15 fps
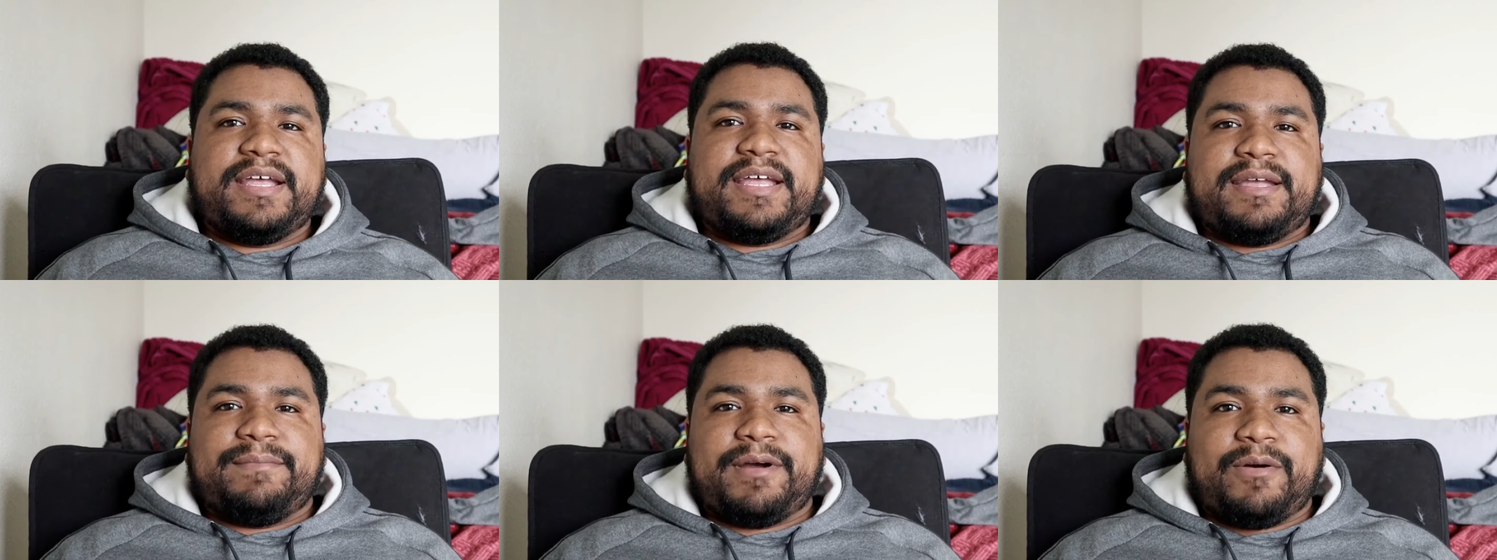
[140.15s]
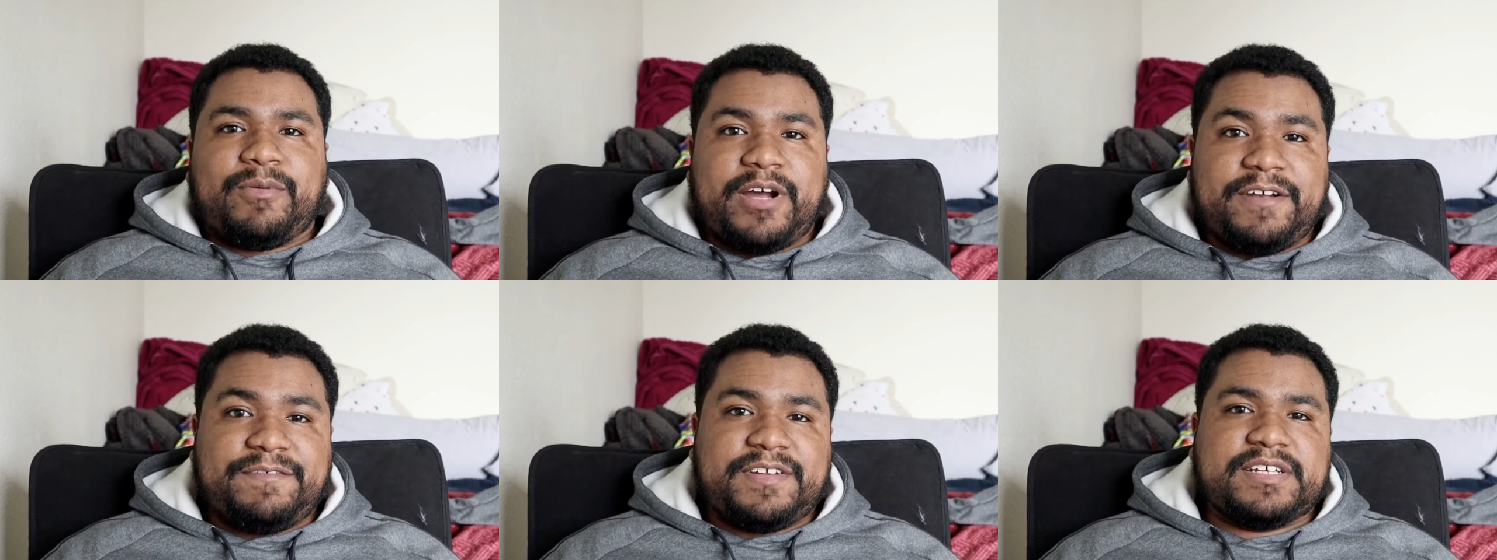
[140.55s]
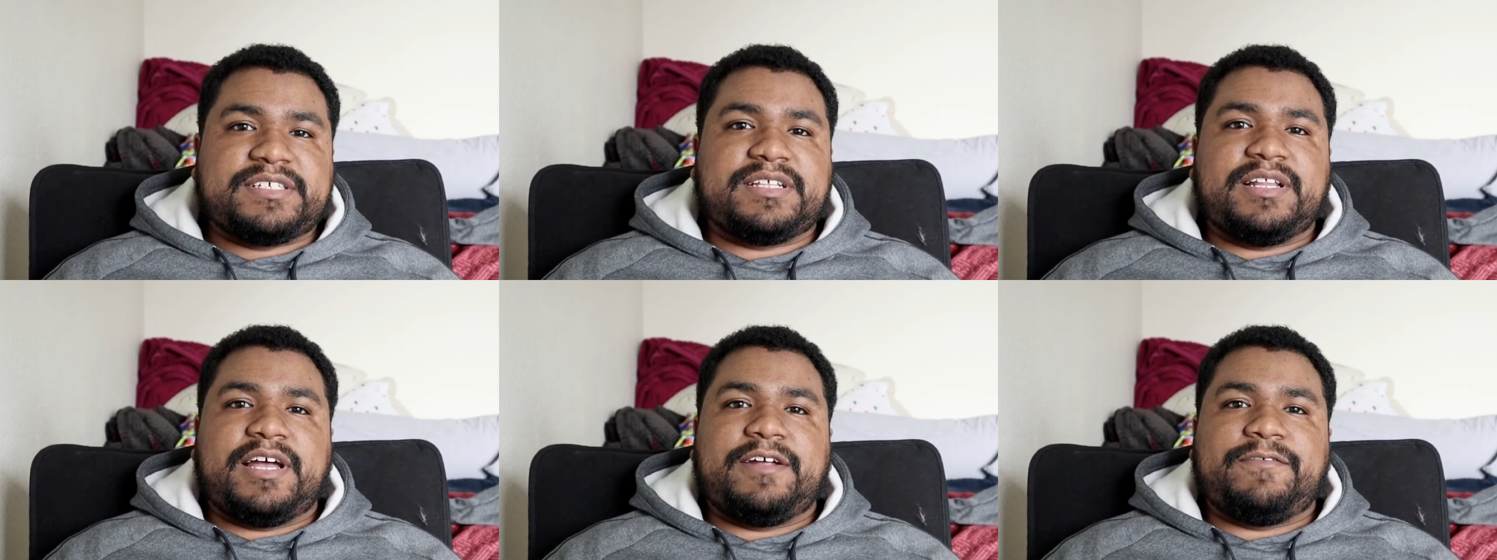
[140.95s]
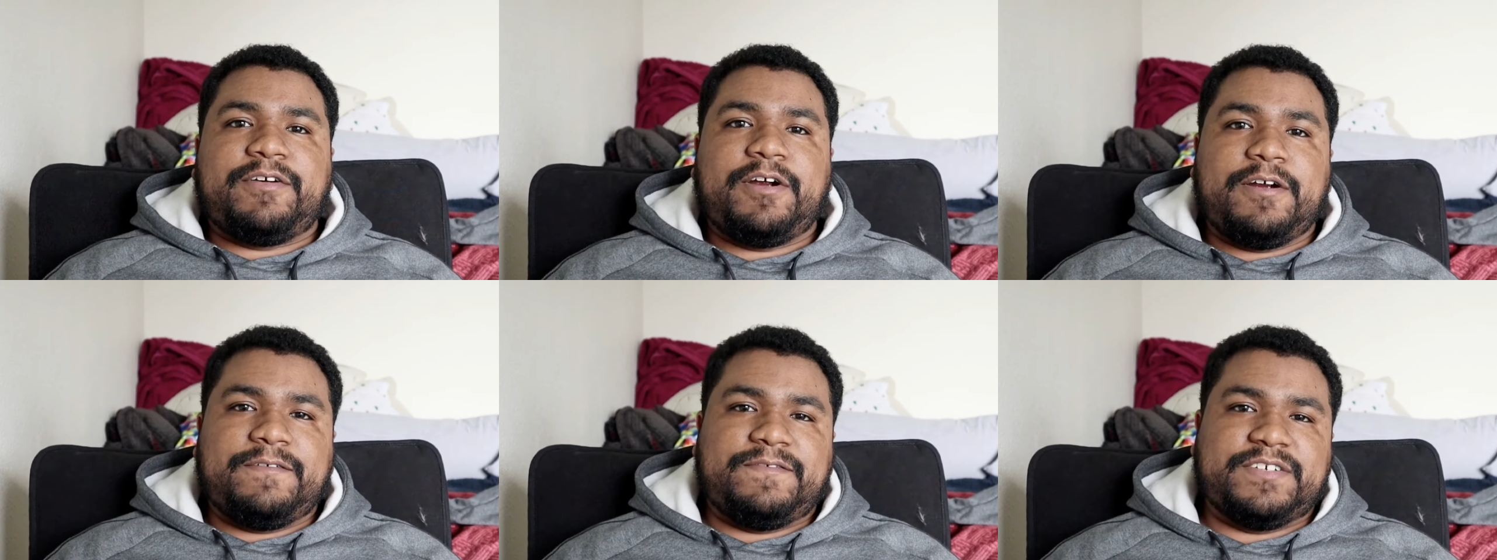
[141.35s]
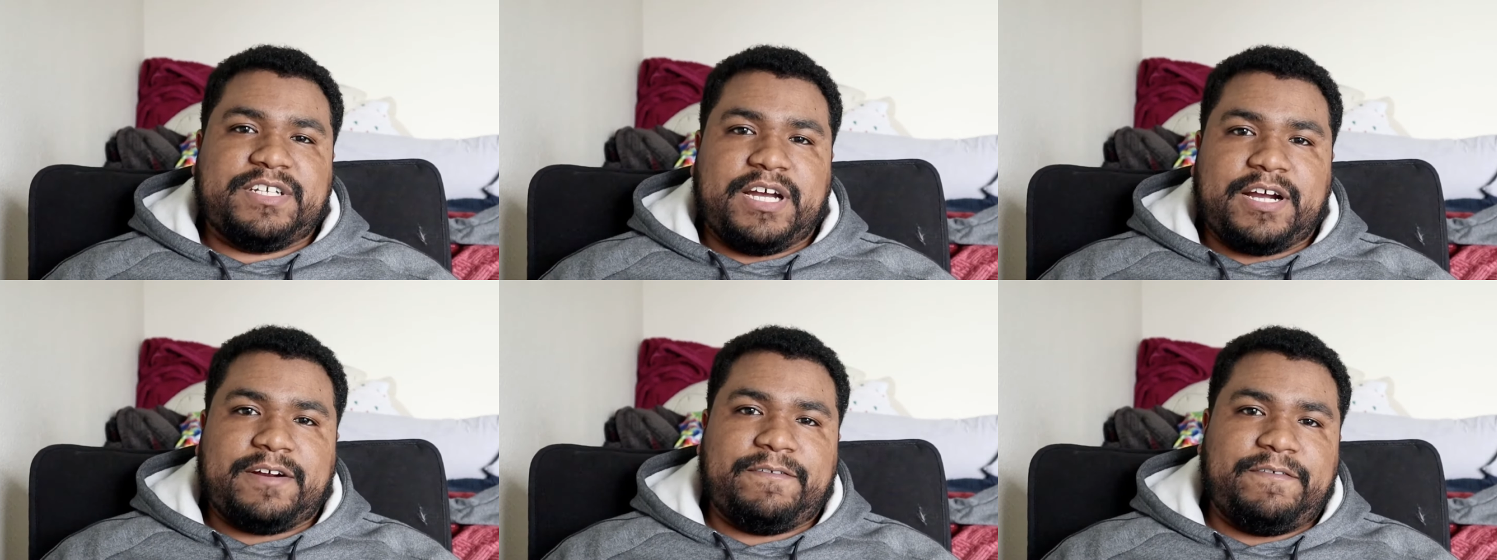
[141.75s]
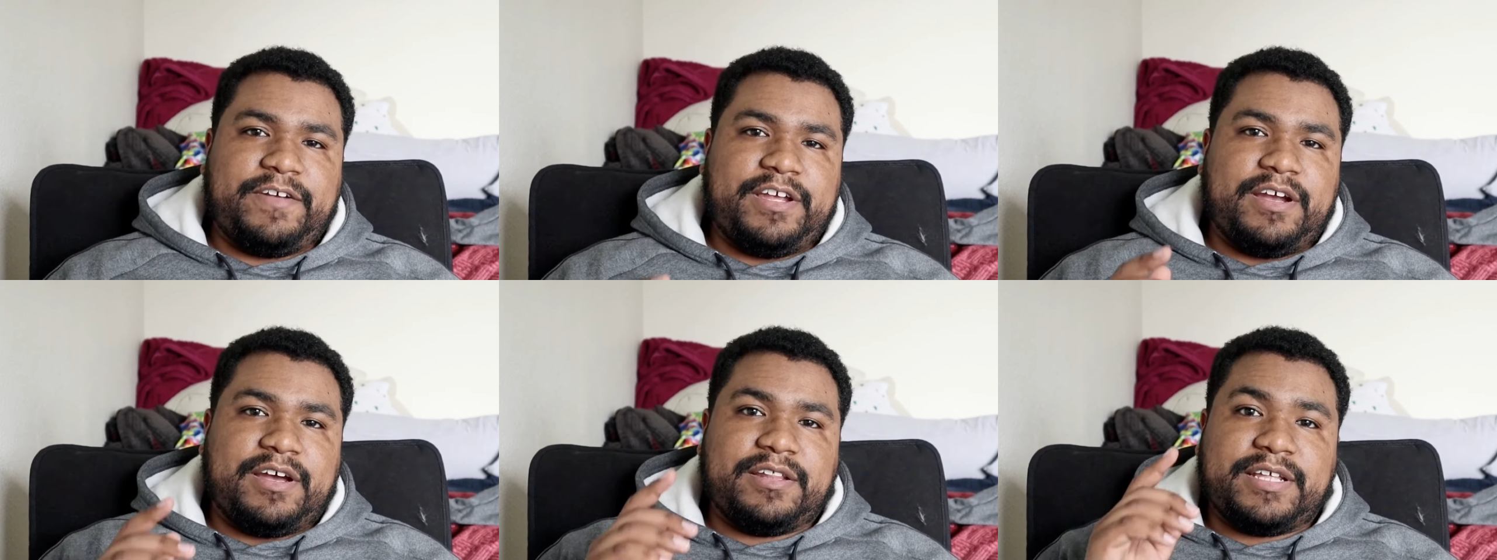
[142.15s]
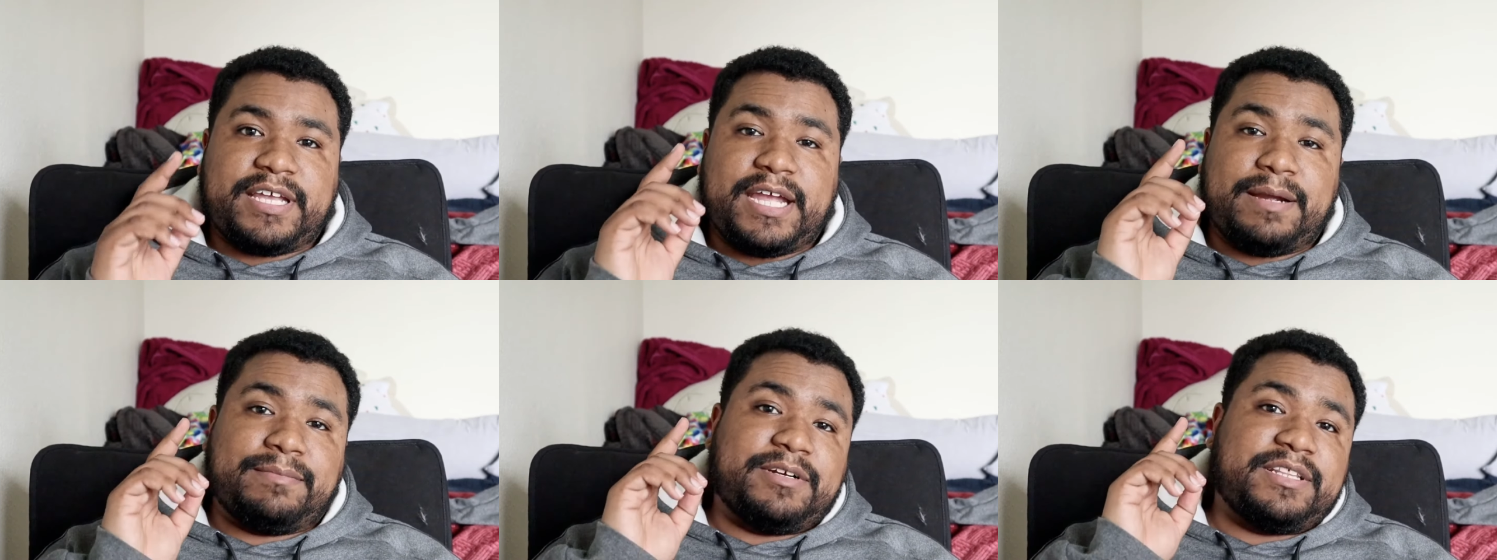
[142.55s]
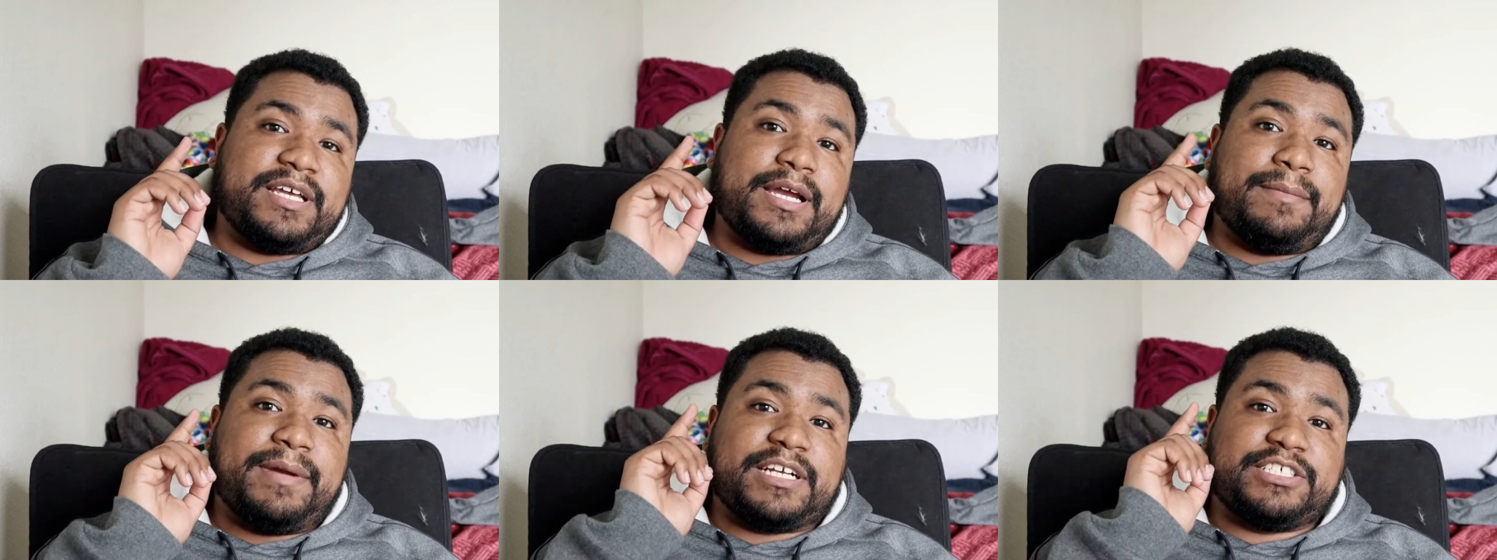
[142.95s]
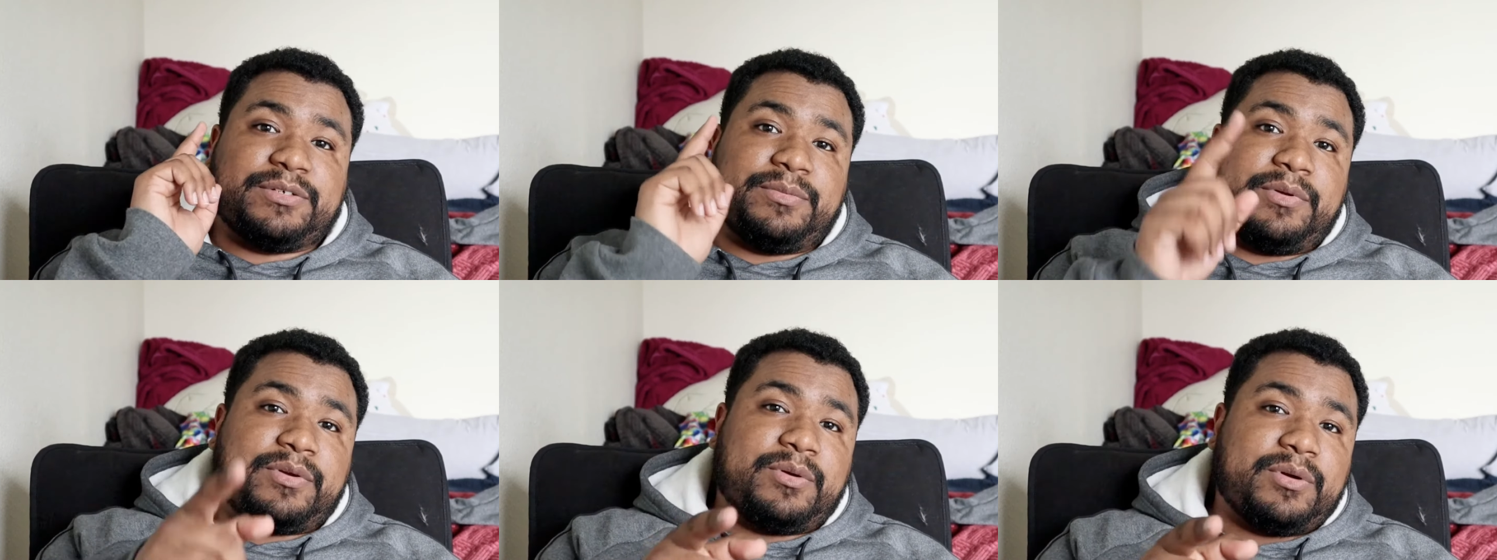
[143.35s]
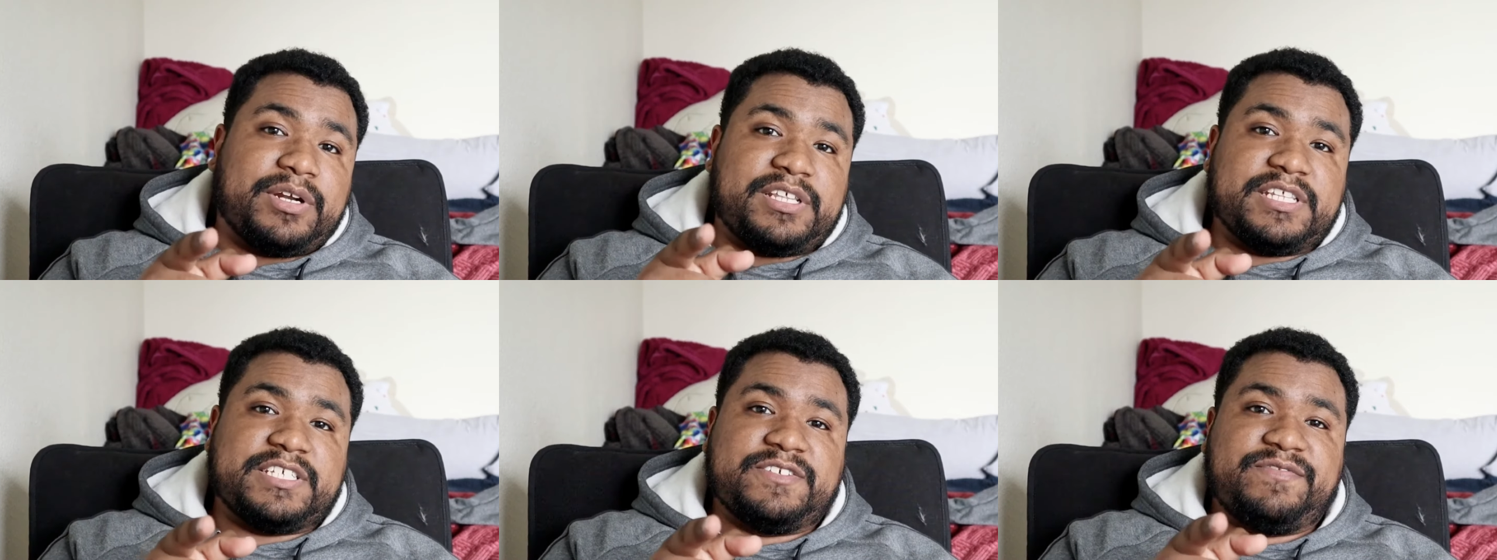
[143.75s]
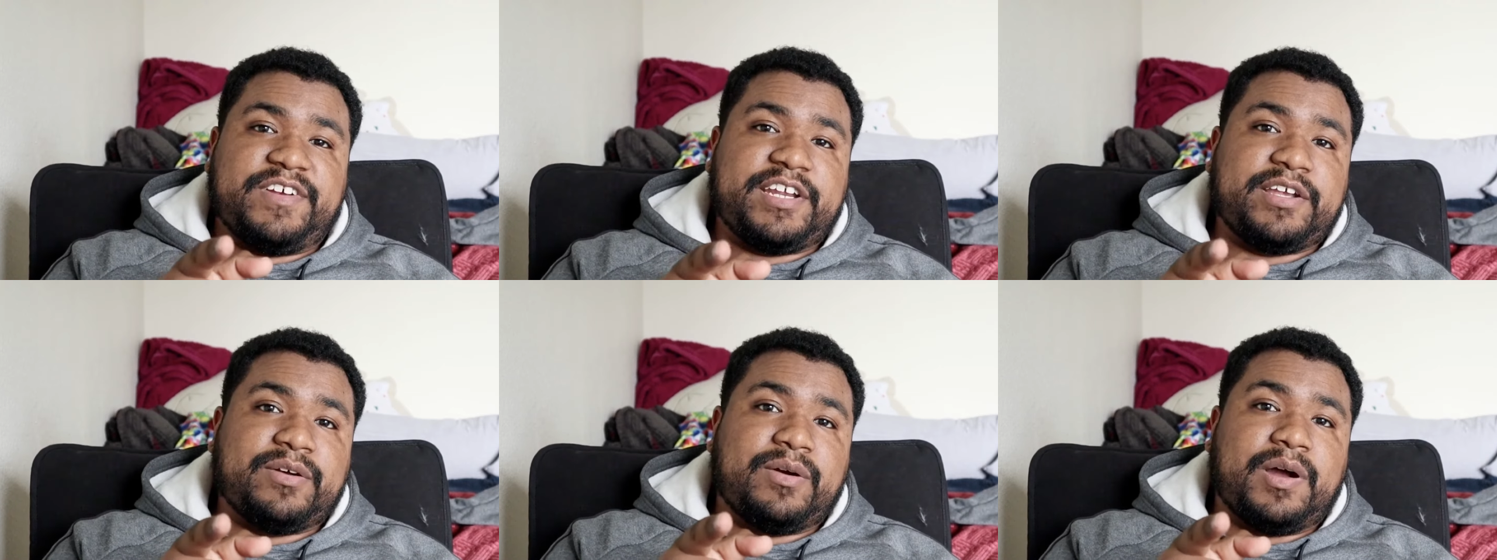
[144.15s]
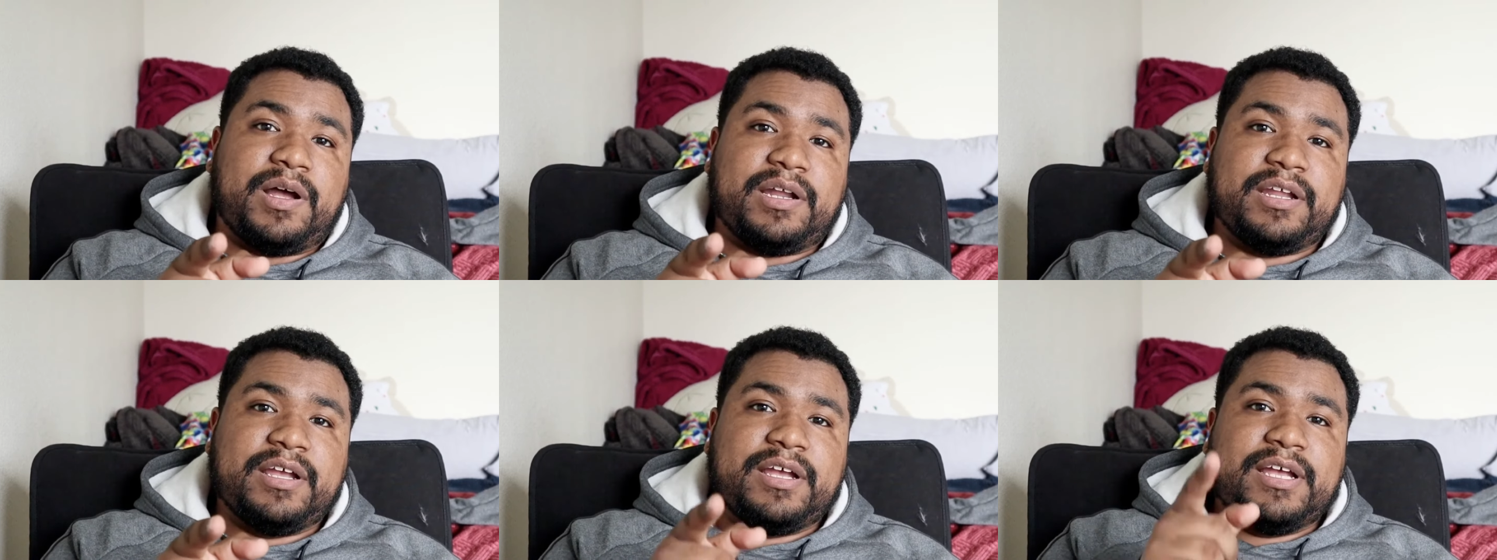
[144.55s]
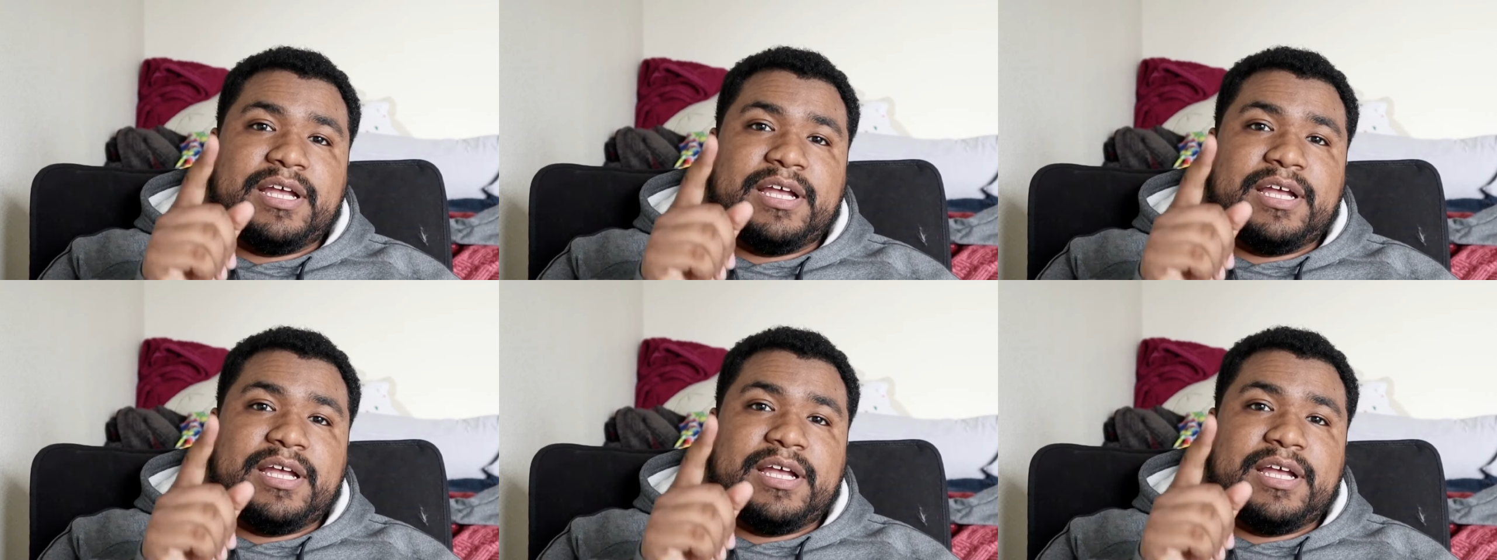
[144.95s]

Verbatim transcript: And my wife does a lot of her photography on the camera that I'm actually recording this video on,